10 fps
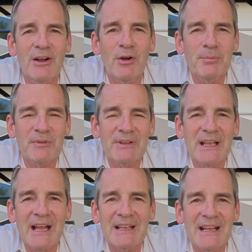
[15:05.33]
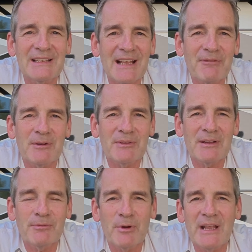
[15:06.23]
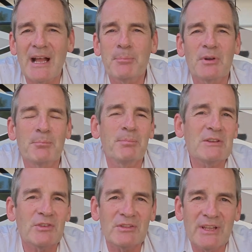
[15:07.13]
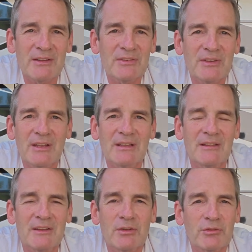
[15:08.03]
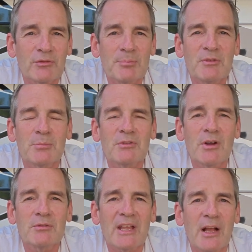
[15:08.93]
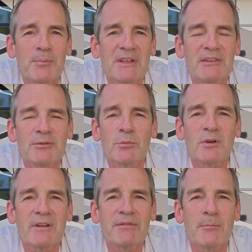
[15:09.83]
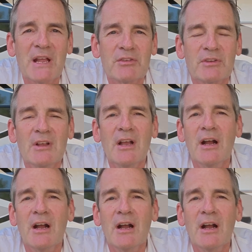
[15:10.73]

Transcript: Hopefully I got enough out there for you. I put a bunch of links in the description below to help you get some more information.